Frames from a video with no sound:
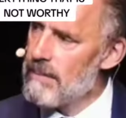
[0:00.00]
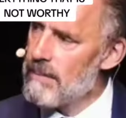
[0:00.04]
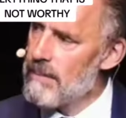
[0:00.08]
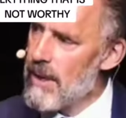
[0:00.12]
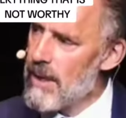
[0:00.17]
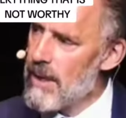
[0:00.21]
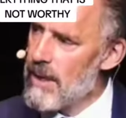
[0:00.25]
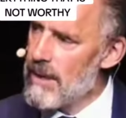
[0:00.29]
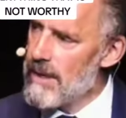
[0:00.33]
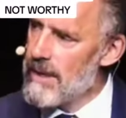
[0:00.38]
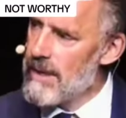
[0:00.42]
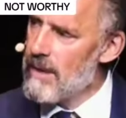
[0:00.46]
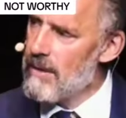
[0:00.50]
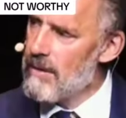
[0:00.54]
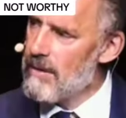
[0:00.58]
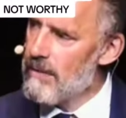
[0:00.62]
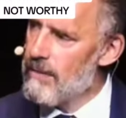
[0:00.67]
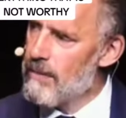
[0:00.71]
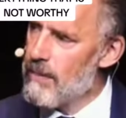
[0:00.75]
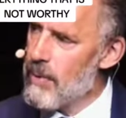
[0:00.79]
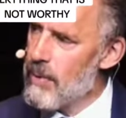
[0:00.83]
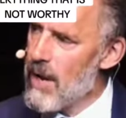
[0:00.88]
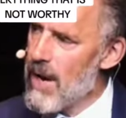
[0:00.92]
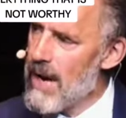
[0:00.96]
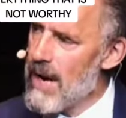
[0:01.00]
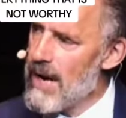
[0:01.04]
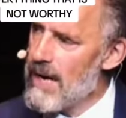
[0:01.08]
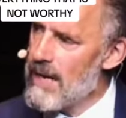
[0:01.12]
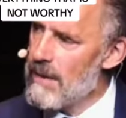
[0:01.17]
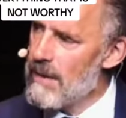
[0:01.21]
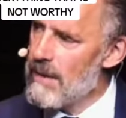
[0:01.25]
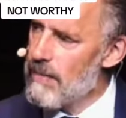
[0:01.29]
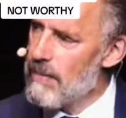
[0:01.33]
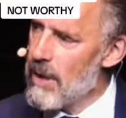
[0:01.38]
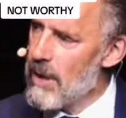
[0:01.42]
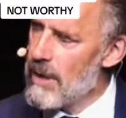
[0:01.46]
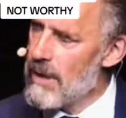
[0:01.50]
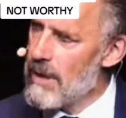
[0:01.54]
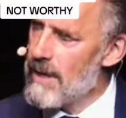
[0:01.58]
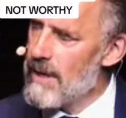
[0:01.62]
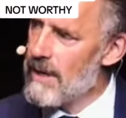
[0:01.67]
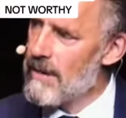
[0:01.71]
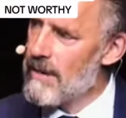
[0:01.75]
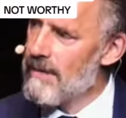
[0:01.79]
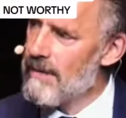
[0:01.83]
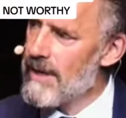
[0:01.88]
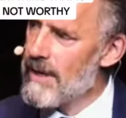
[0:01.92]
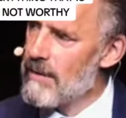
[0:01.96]
partly out of pride and partly
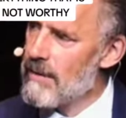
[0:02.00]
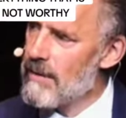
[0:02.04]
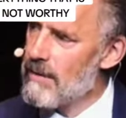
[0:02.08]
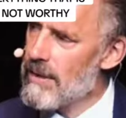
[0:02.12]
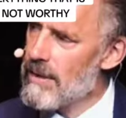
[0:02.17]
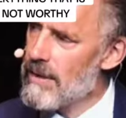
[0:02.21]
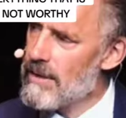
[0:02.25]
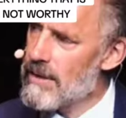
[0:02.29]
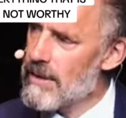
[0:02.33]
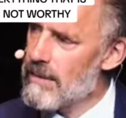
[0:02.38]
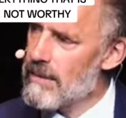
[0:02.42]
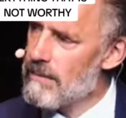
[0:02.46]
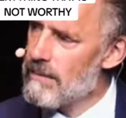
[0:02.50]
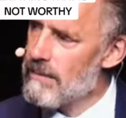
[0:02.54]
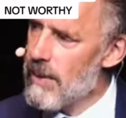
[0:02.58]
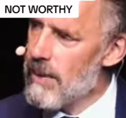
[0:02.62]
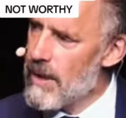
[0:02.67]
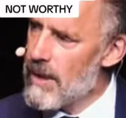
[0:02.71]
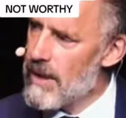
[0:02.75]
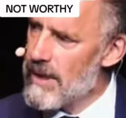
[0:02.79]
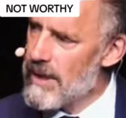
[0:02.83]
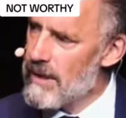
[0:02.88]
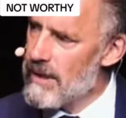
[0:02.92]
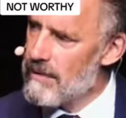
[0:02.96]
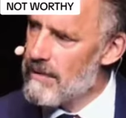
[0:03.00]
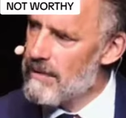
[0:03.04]
out of ignorance and partly out of